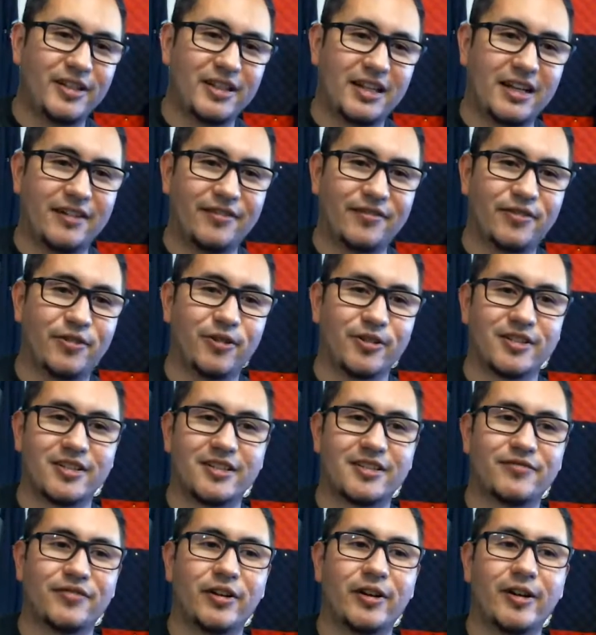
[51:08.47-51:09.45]
Now, of course,
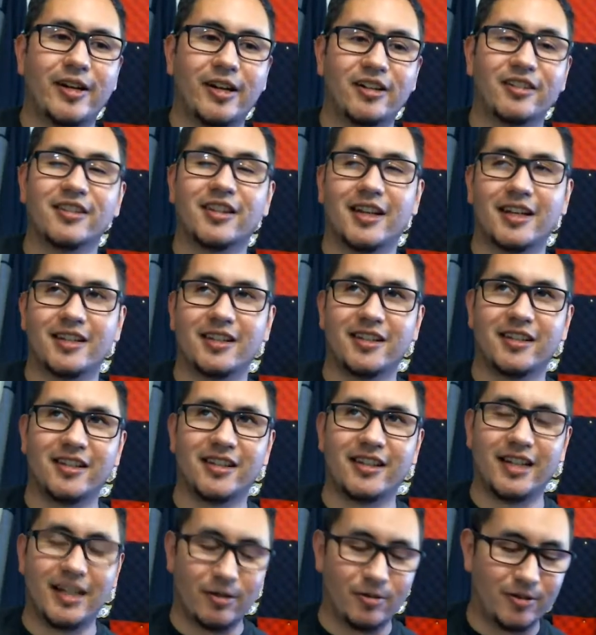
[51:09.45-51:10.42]
it's very unlikely
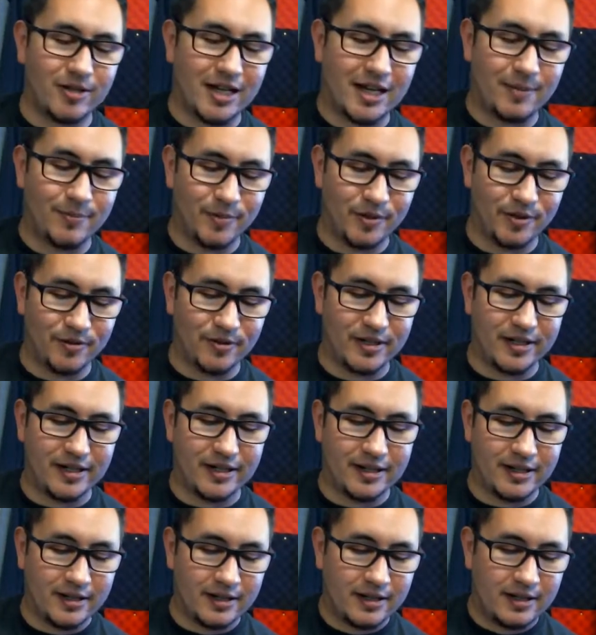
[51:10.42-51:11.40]
that will happen, right?